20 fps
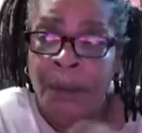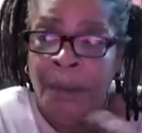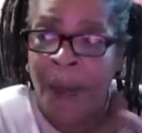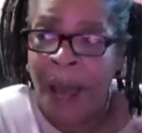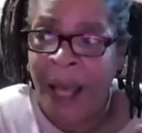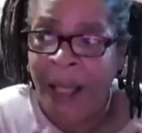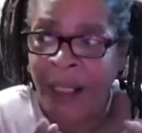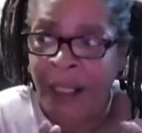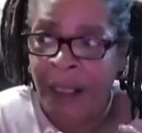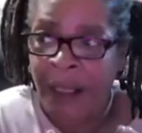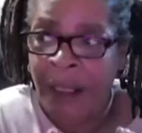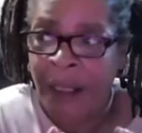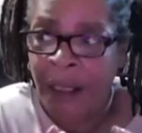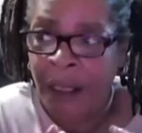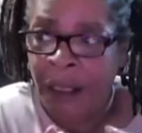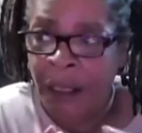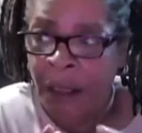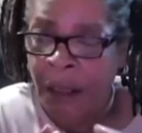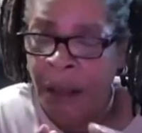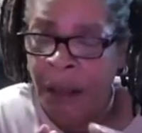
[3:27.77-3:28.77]
my
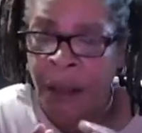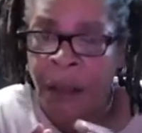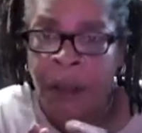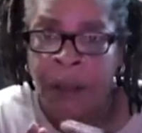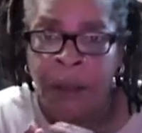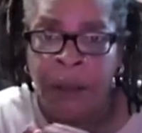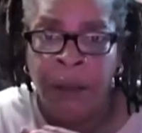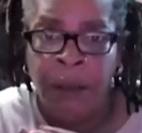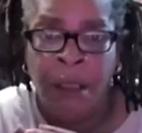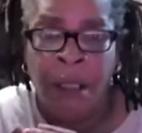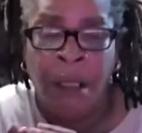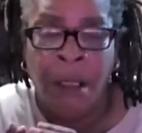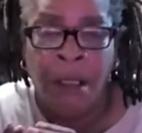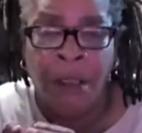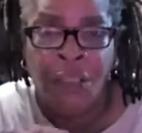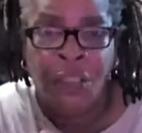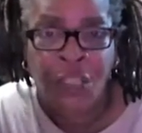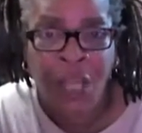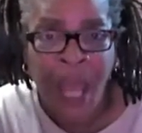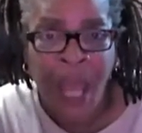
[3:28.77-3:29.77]

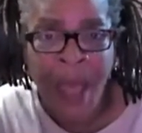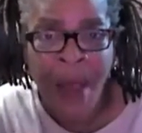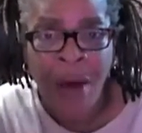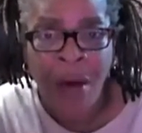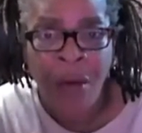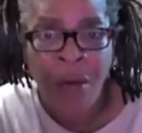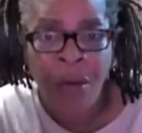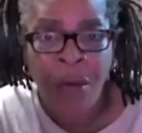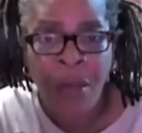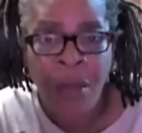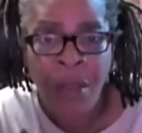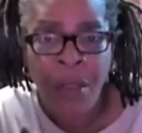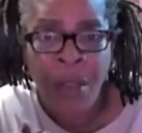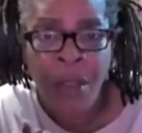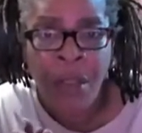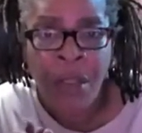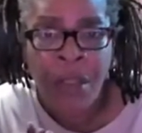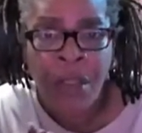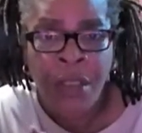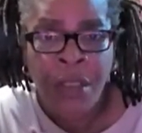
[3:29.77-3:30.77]
uh, child
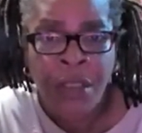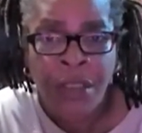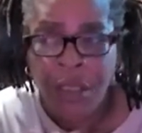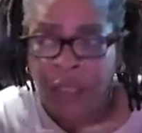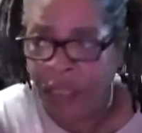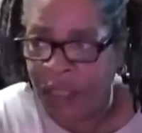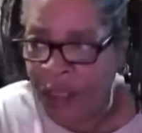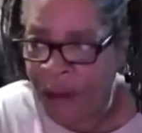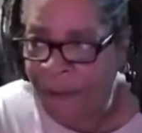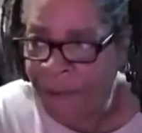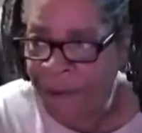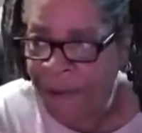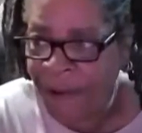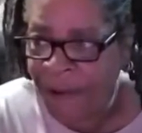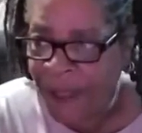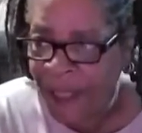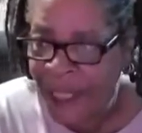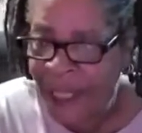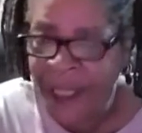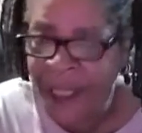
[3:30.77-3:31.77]
to
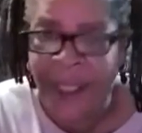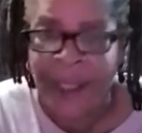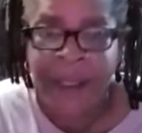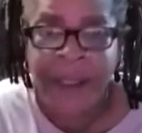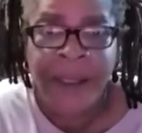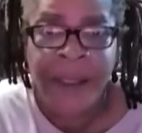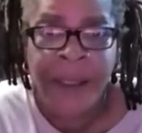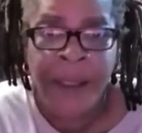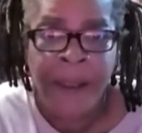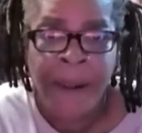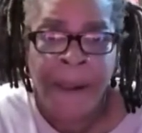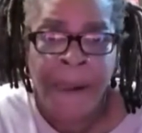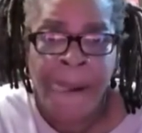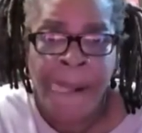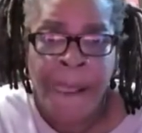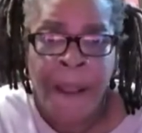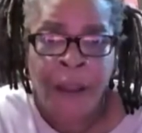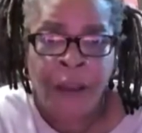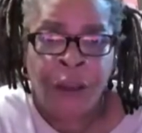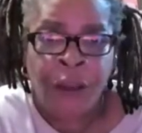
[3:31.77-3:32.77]
different things.
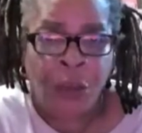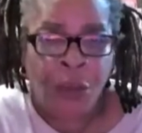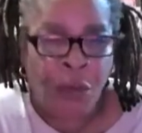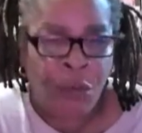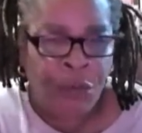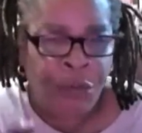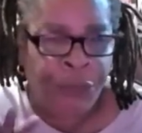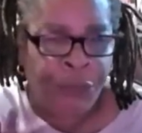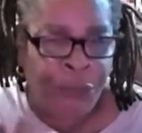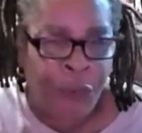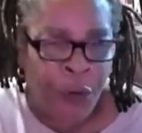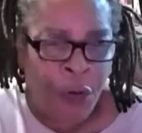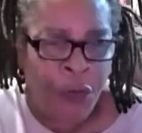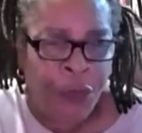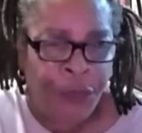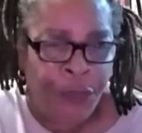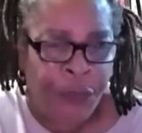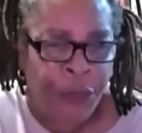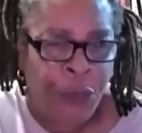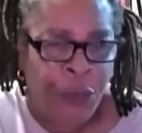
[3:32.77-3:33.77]
So those
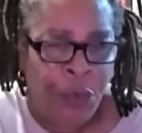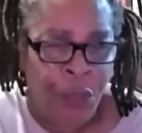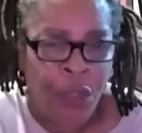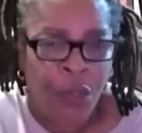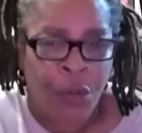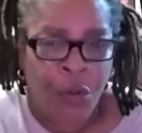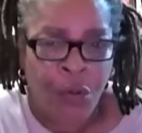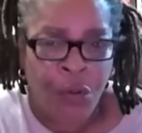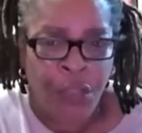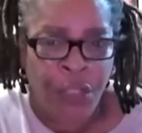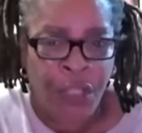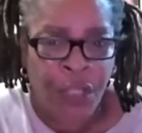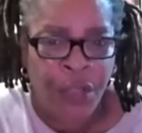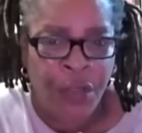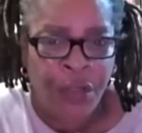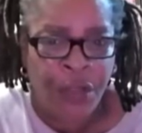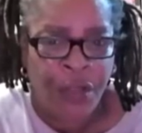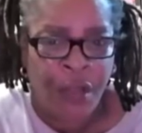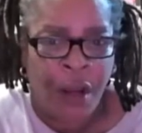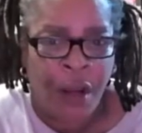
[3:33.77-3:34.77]
first critical
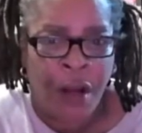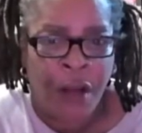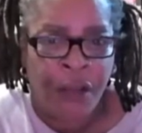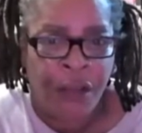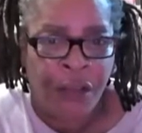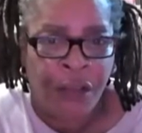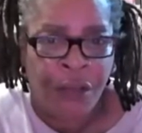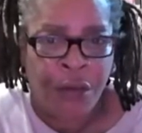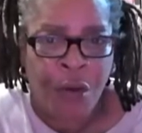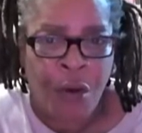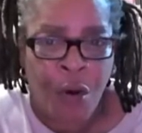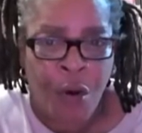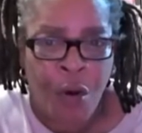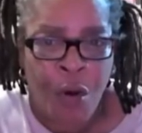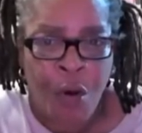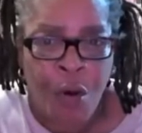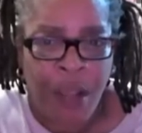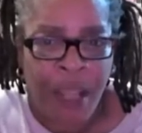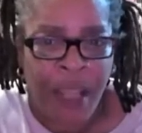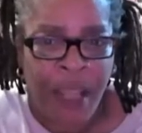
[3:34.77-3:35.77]
years are
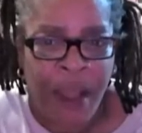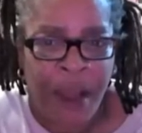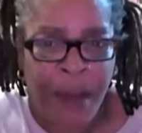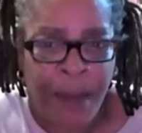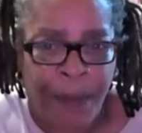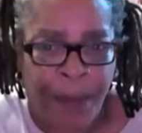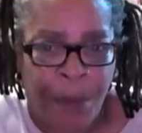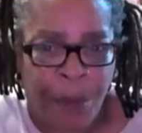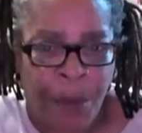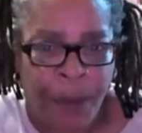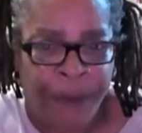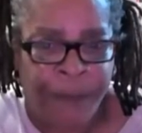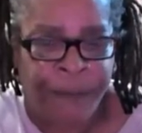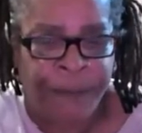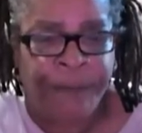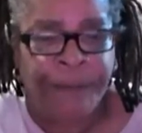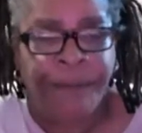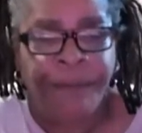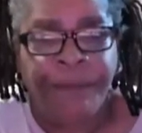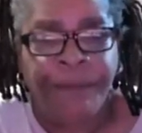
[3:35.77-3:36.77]
so
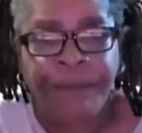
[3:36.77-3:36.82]
important.